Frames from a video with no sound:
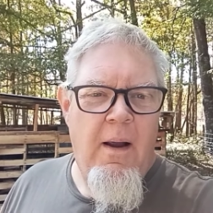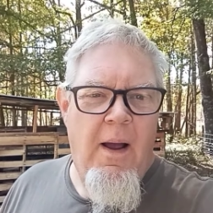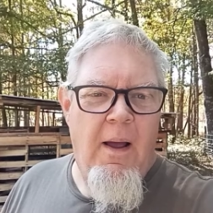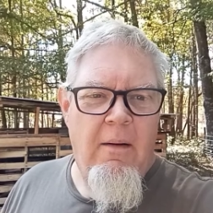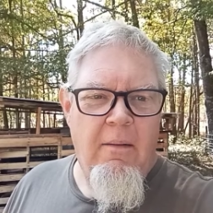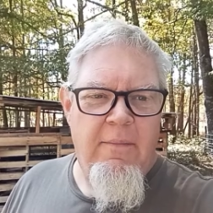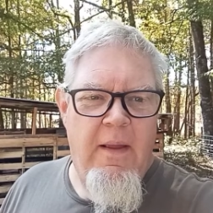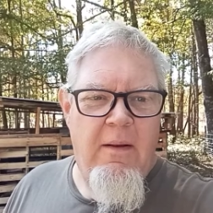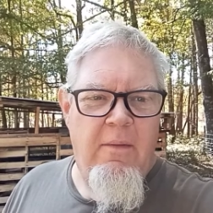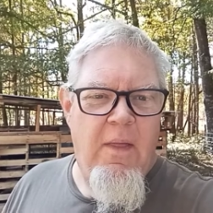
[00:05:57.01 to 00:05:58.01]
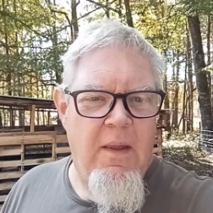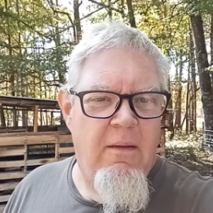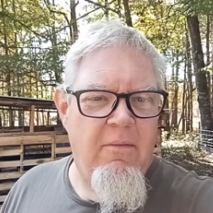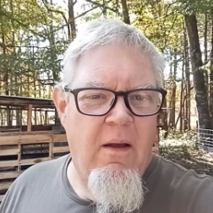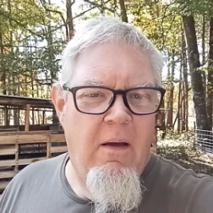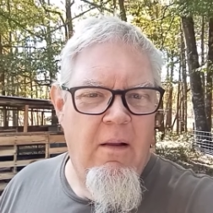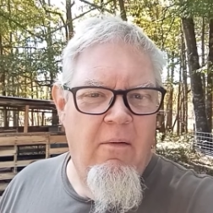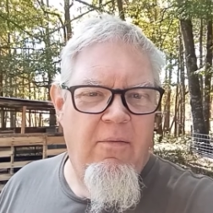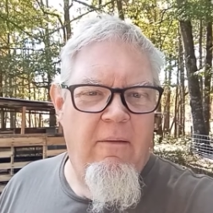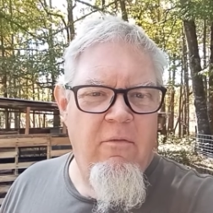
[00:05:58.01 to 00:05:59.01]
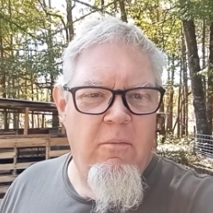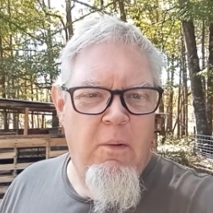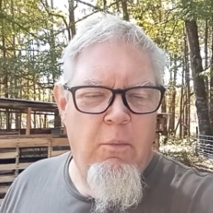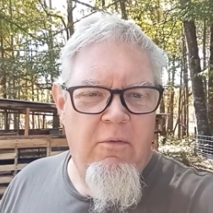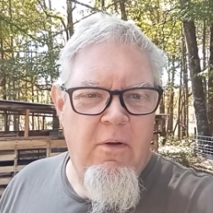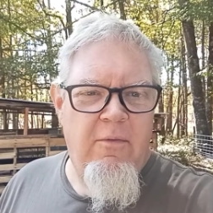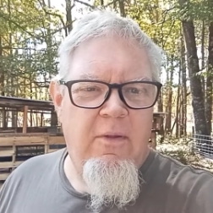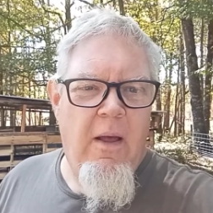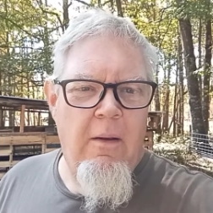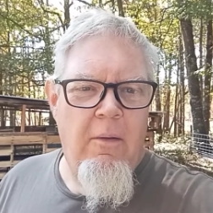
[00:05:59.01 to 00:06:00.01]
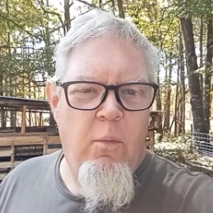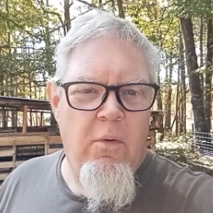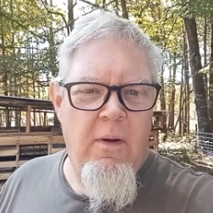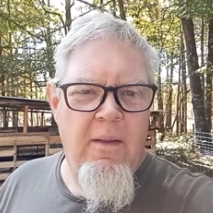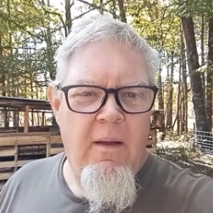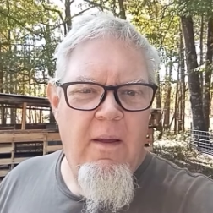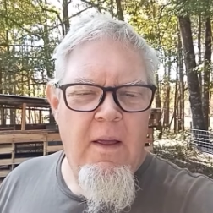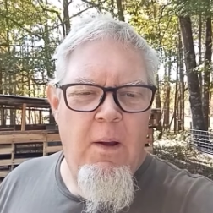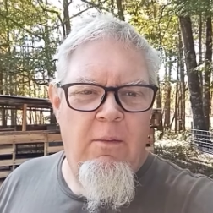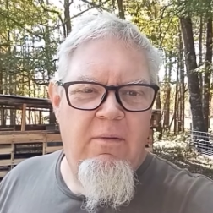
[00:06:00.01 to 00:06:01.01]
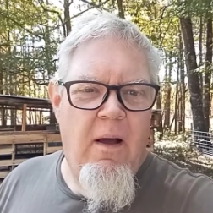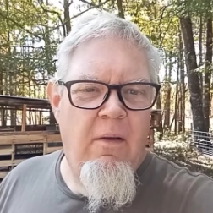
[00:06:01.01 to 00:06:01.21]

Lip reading: Needed the ends cut off of them. It was good solid wood. It was all